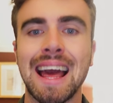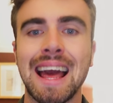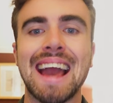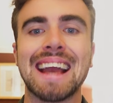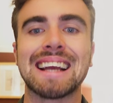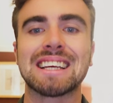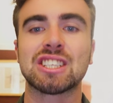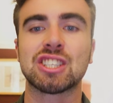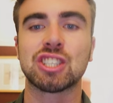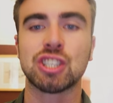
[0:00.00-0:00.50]

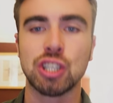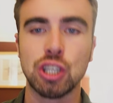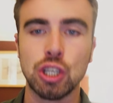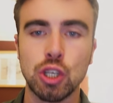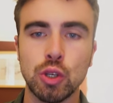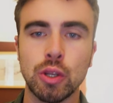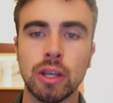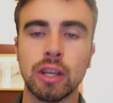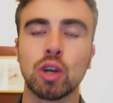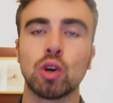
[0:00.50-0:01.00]

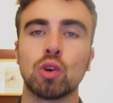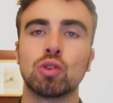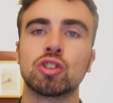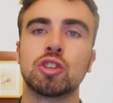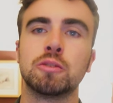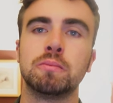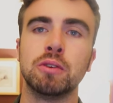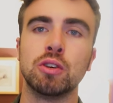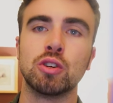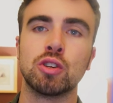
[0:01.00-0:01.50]
excluding
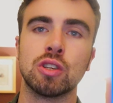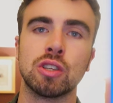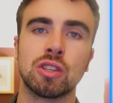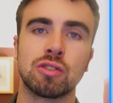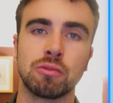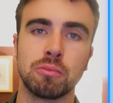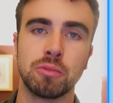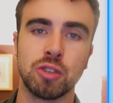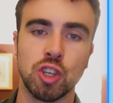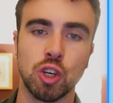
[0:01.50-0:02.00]
contributions
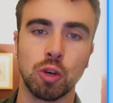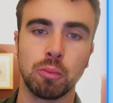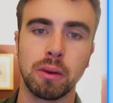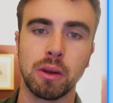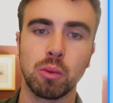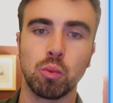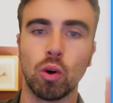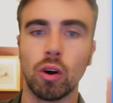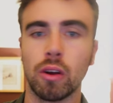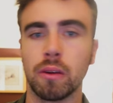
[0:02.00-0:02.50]
from
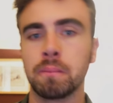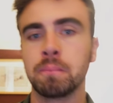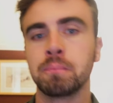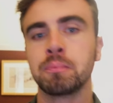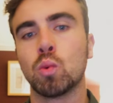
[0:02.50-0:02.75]
GLP-1.